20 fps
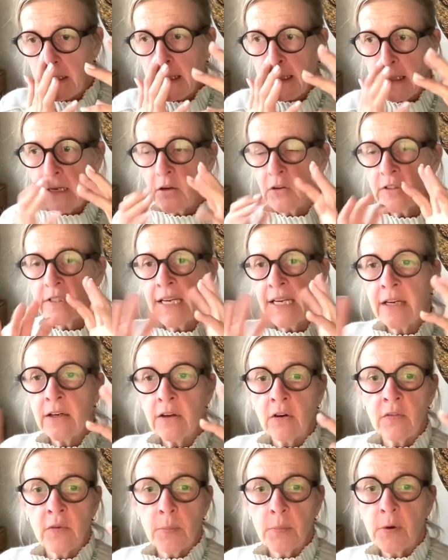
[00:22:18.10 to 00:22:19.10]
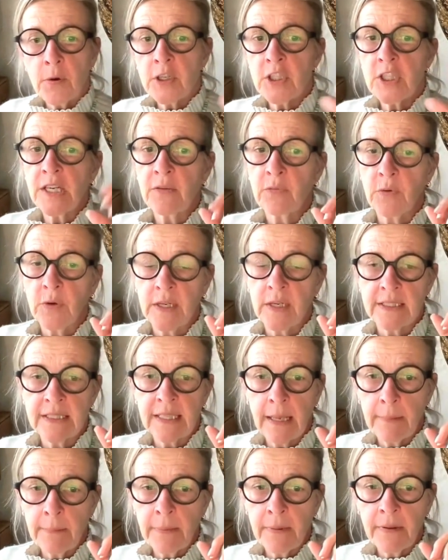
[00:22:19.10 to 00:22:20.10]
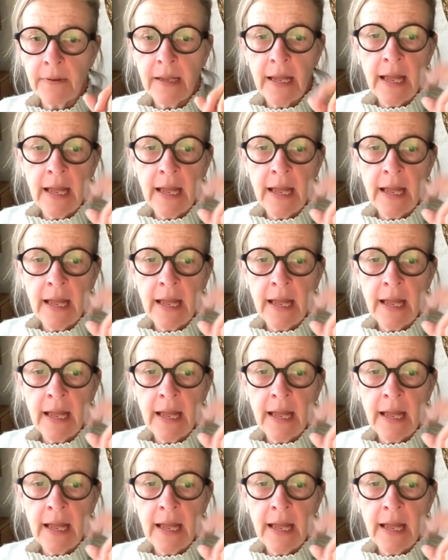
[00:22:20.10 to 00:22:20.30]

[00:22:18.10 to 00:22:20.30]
a container of a project, for example.